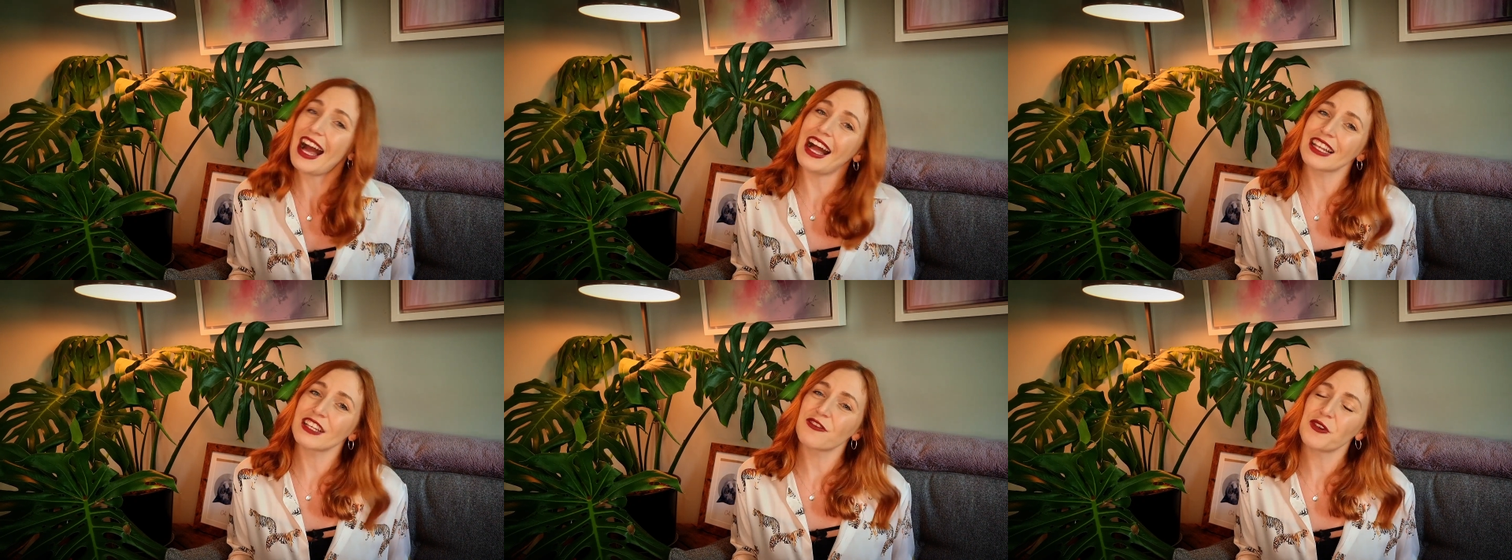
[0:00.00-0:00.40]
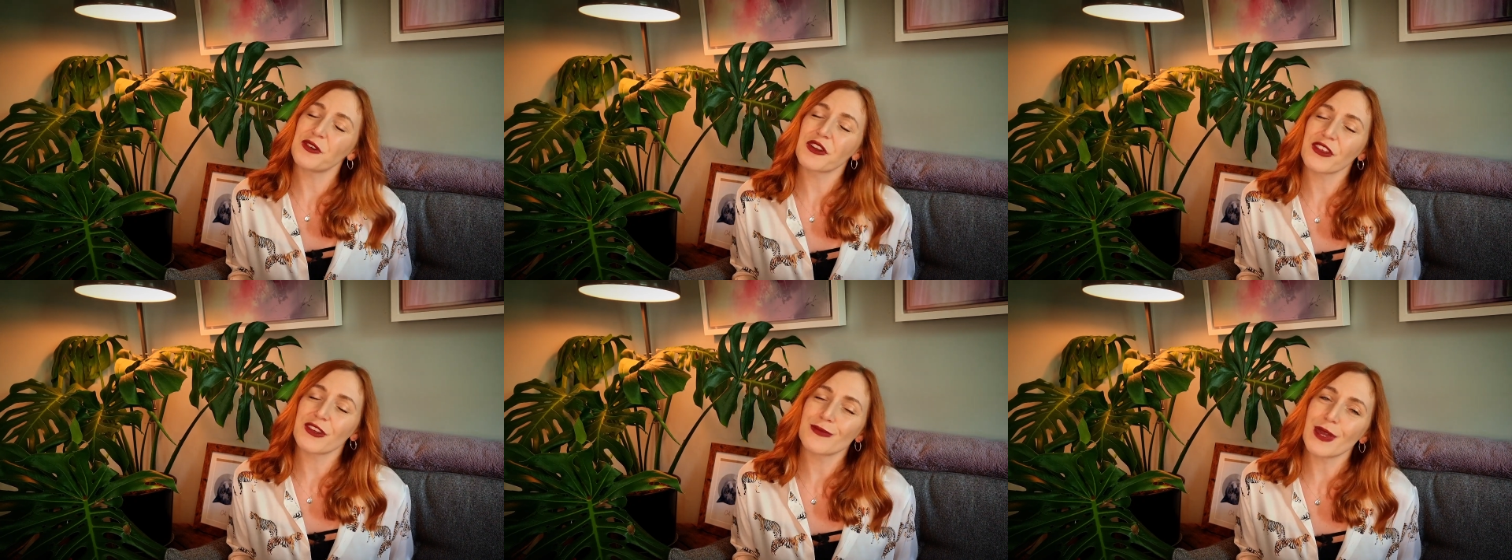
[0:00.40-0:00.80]
And for
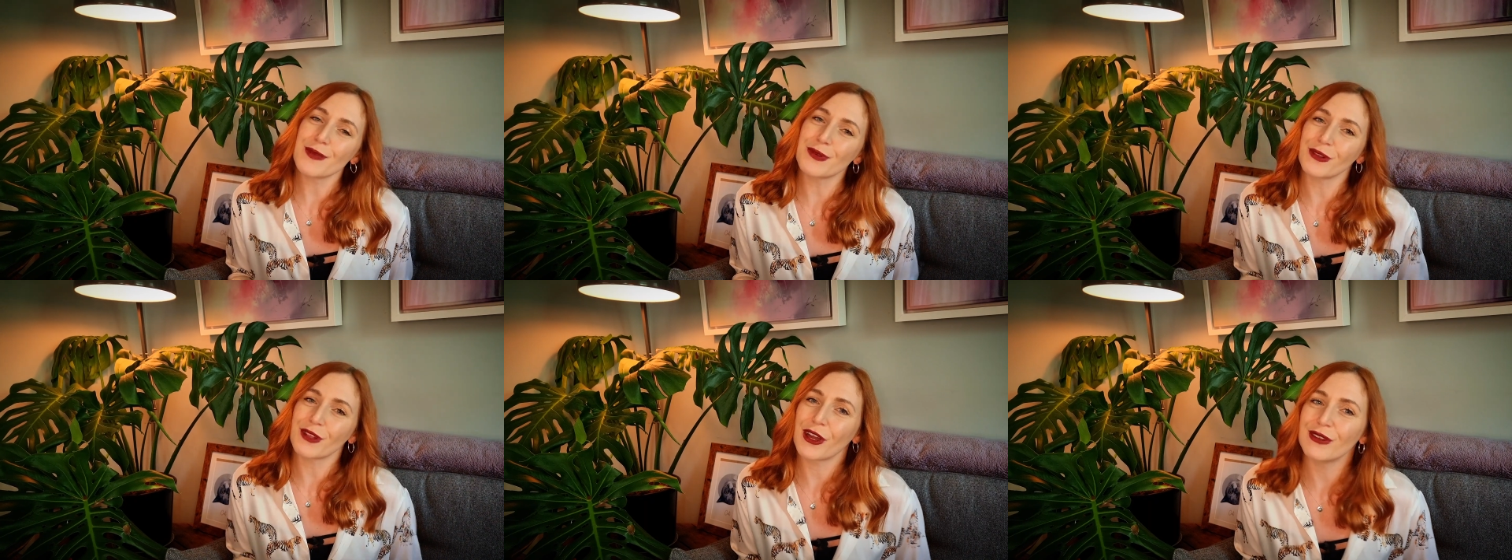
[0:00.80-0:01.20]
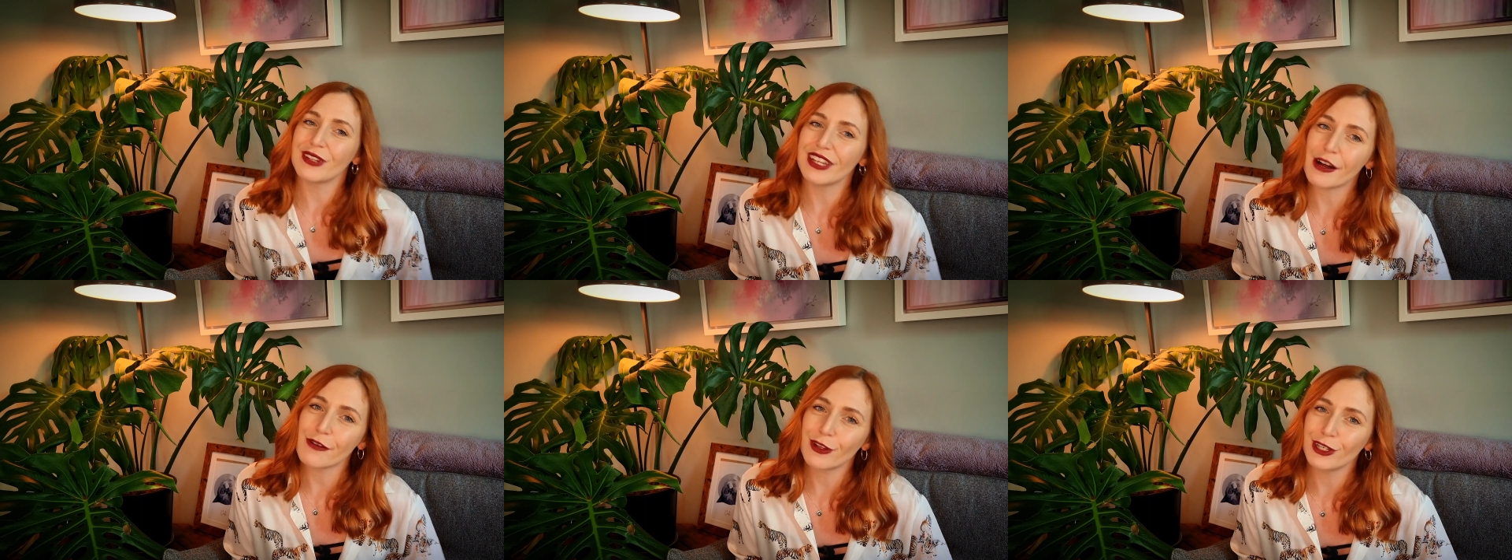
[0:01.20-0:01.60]
all of those people who
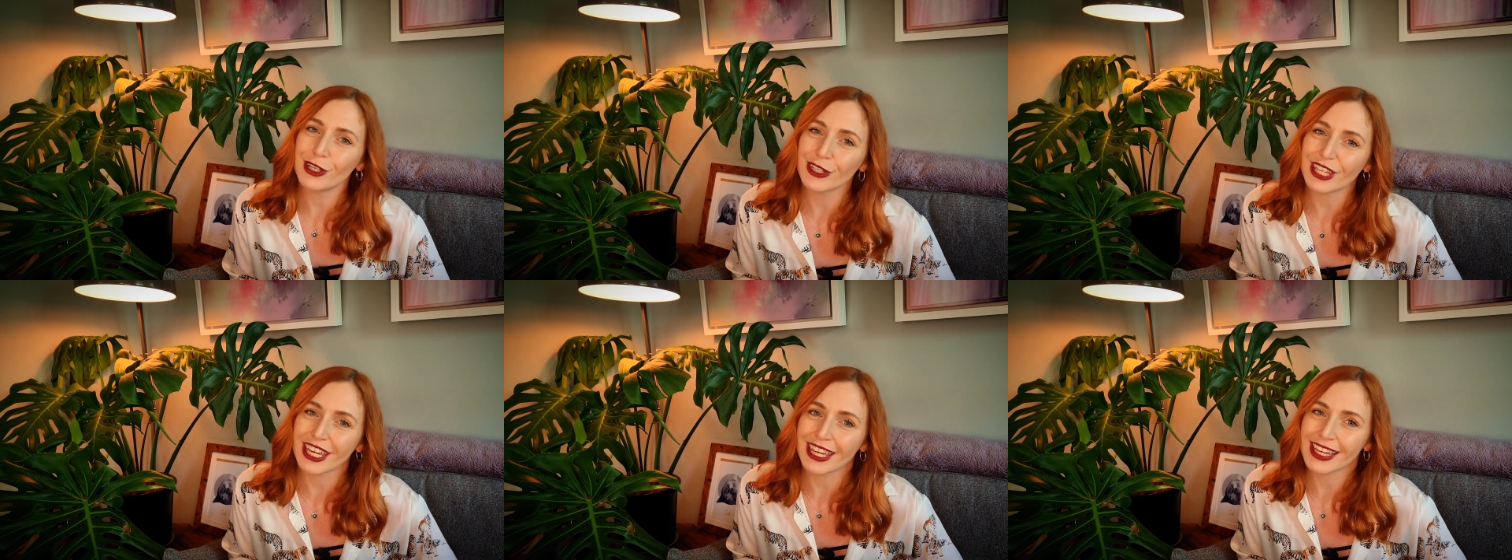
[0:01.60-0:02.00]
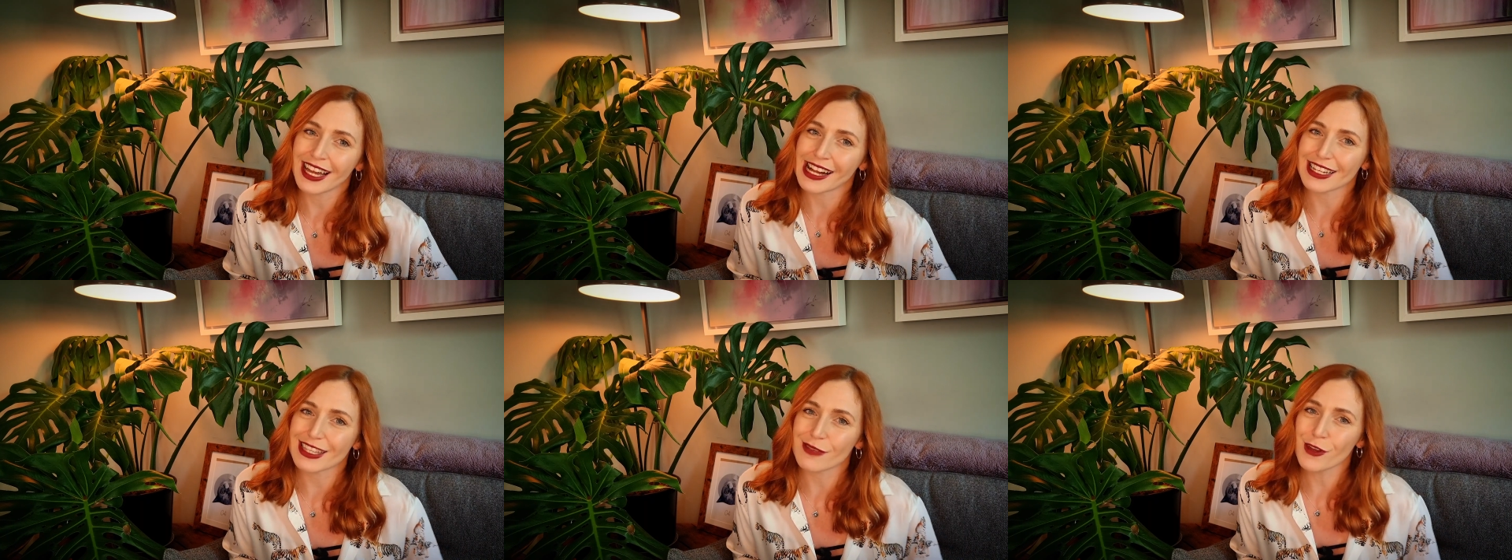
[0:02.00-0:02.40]
love looking
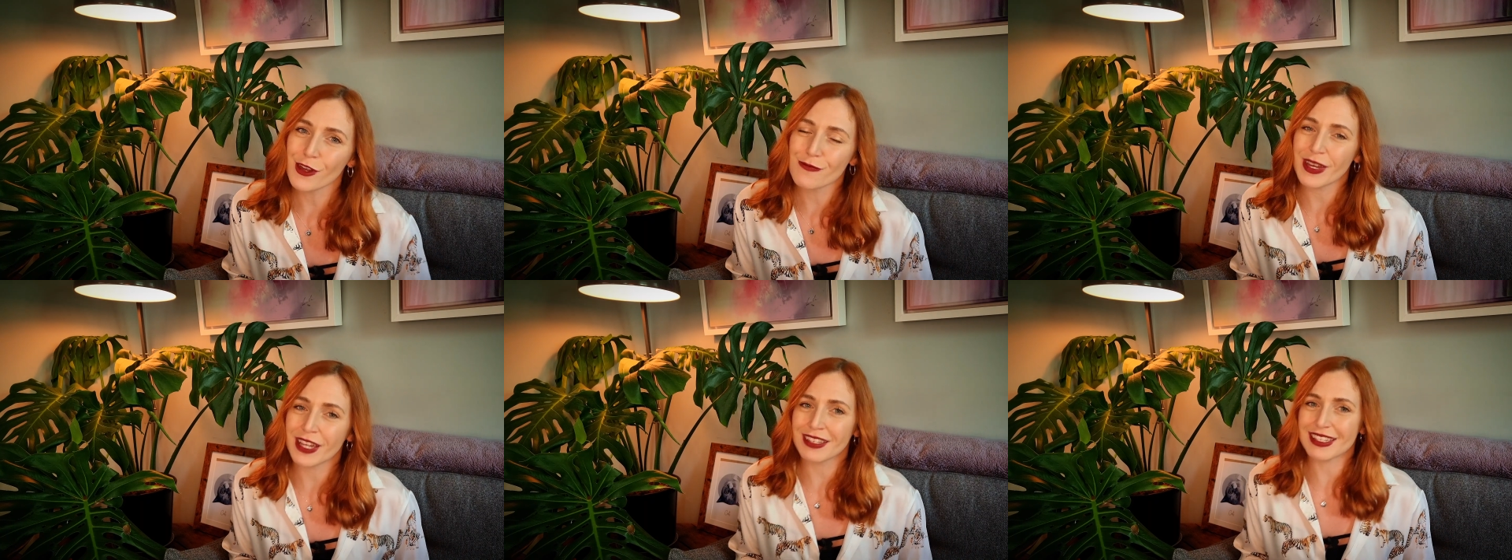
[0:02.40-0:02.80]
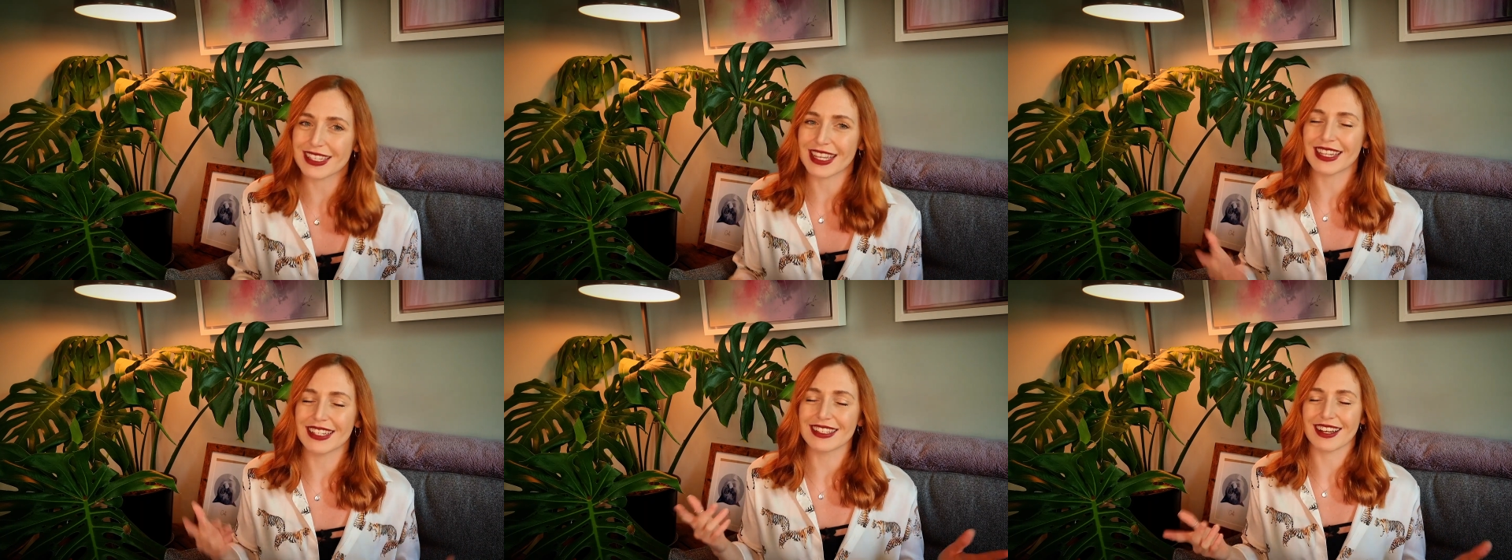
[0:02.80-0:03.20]
at the movement,
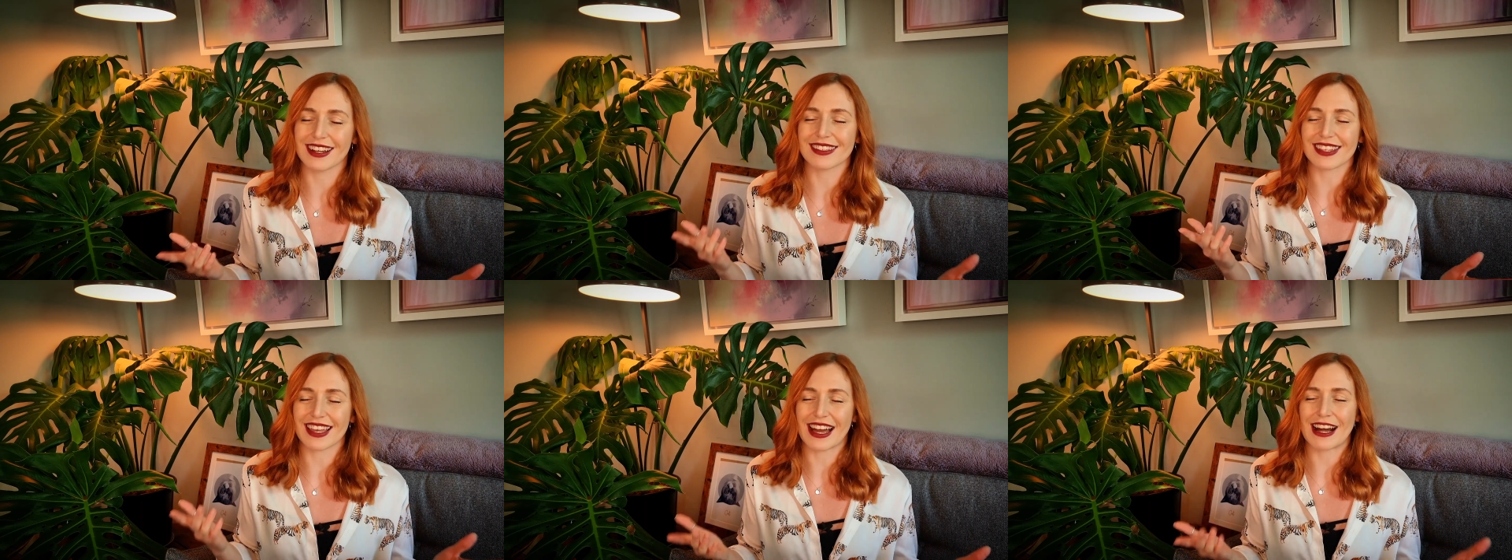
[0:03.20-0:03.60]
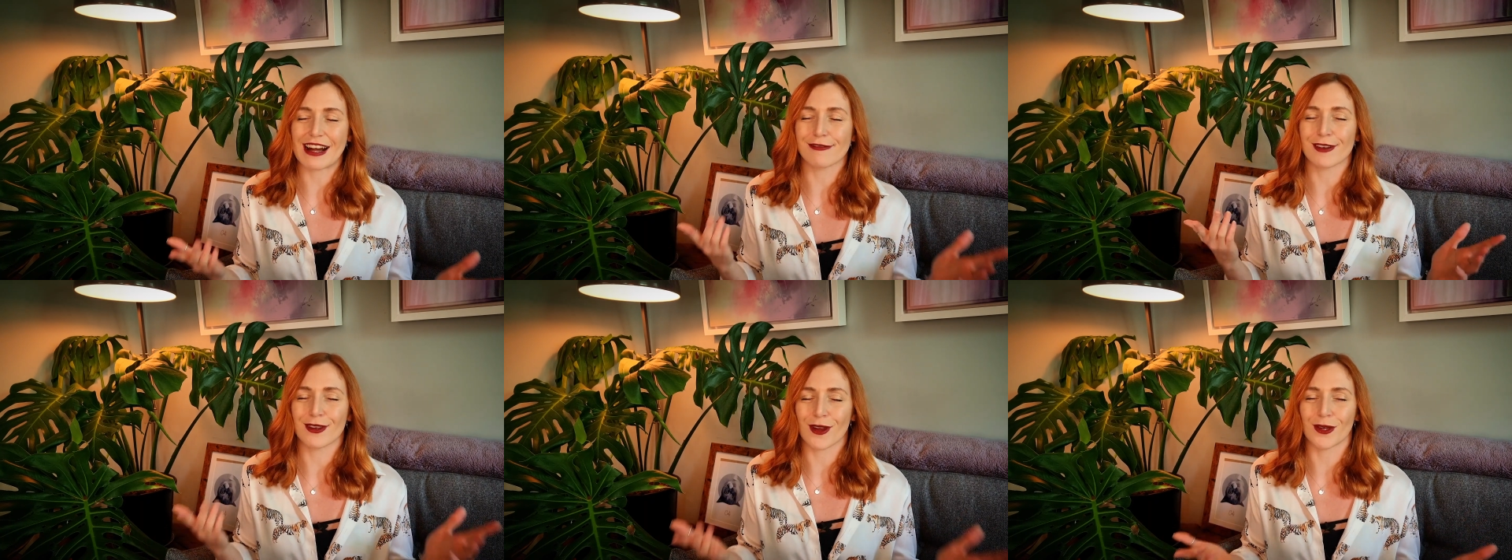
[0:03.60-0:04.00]
it does
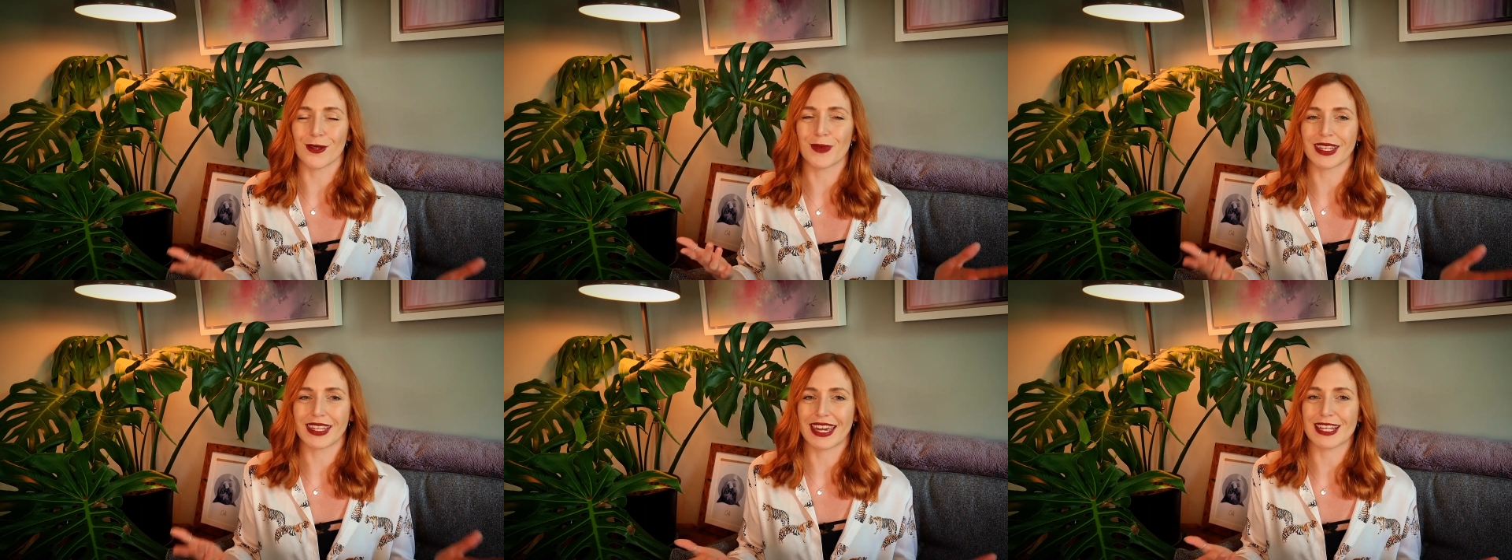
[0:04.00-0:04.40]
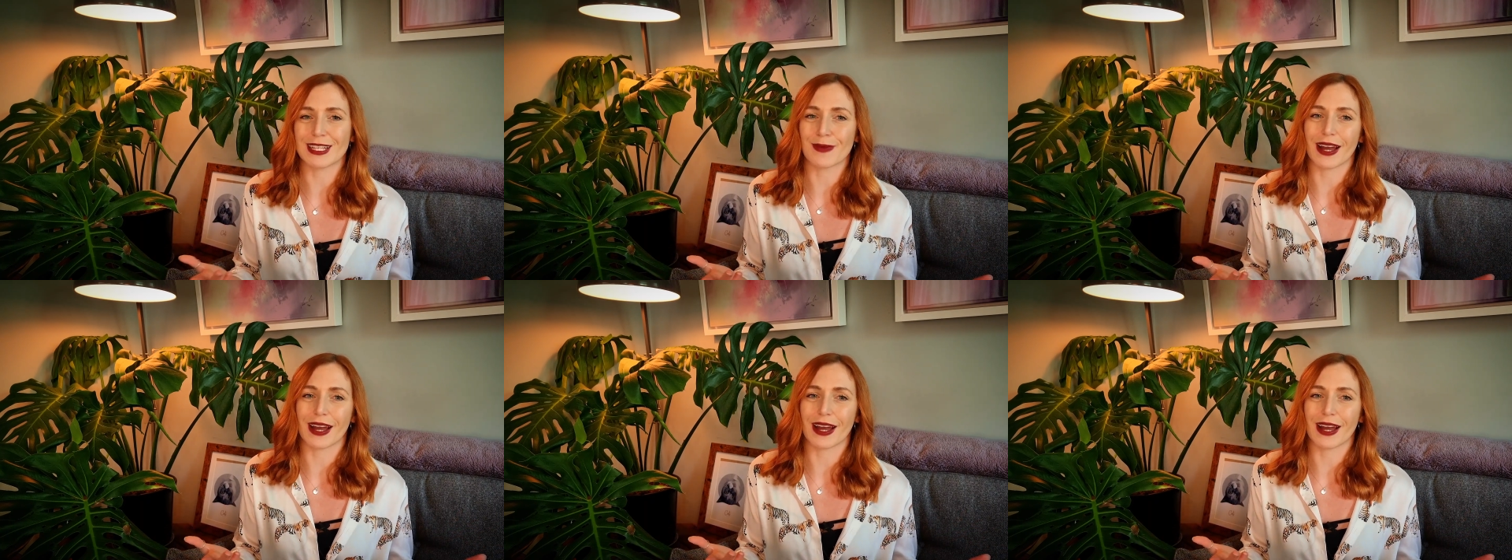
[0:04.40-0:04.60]
have an open case